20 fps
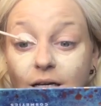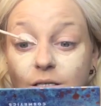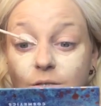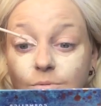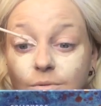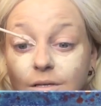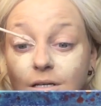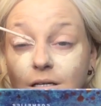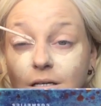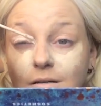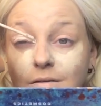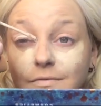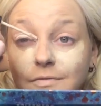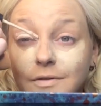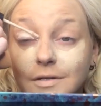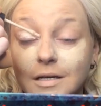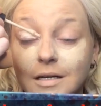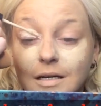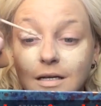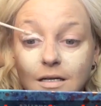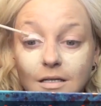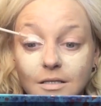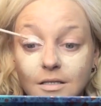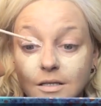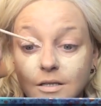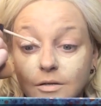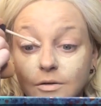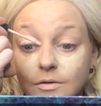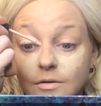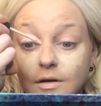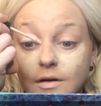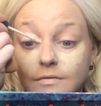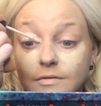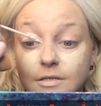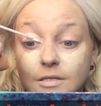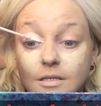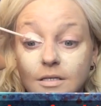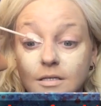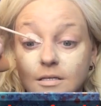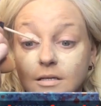It's really good for getting into the
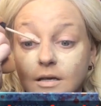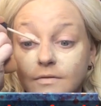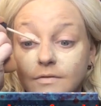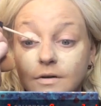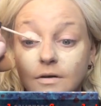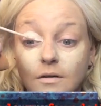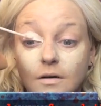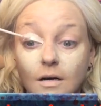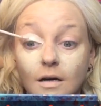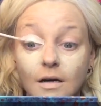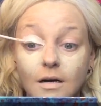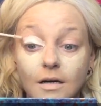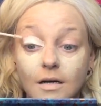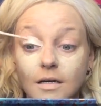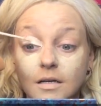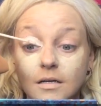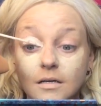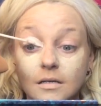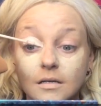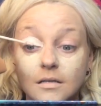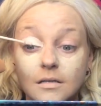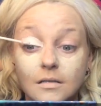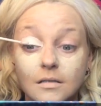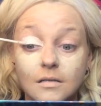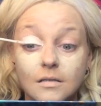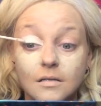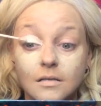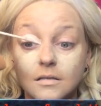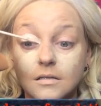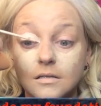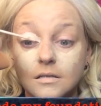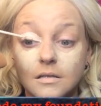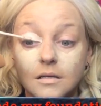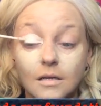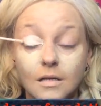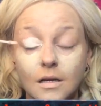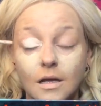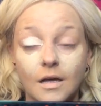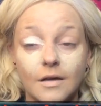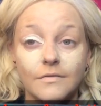crevices of your eye.
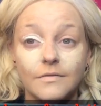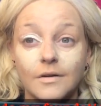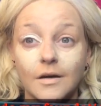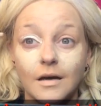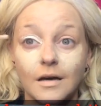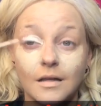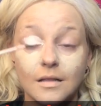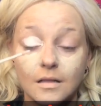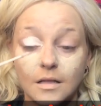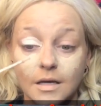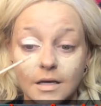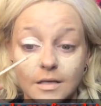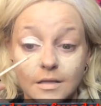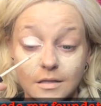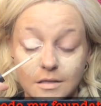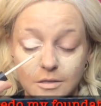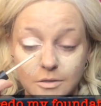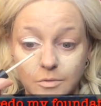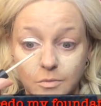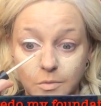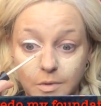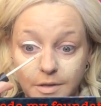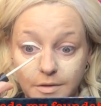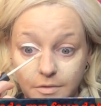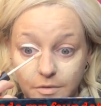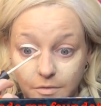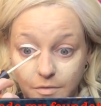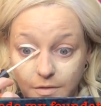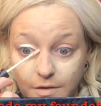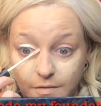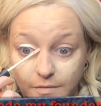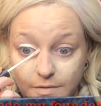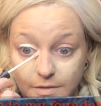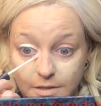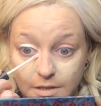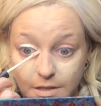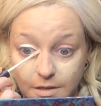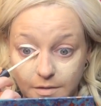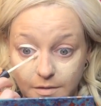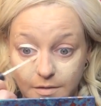And I've got like this weird
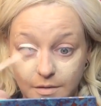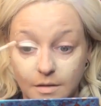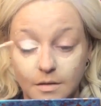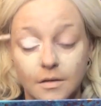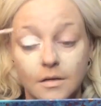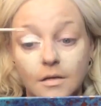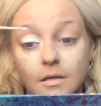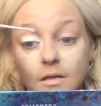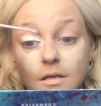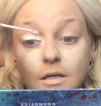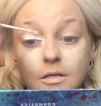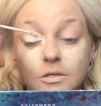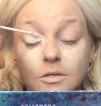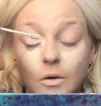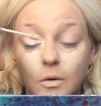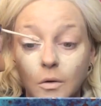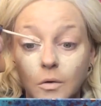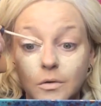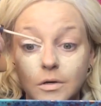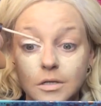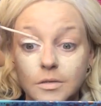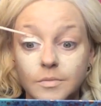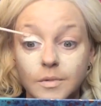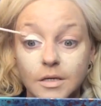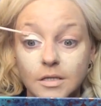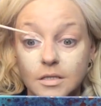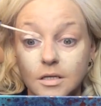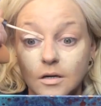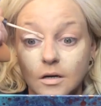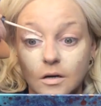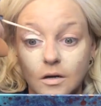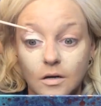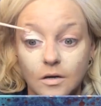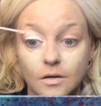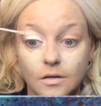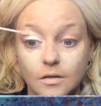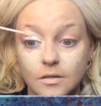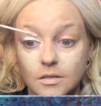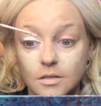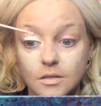crevice here that always makes it
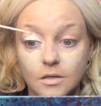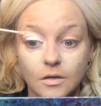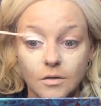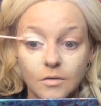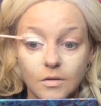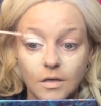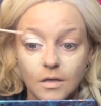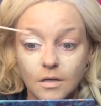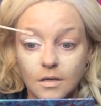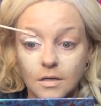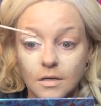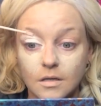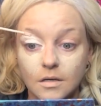hard, so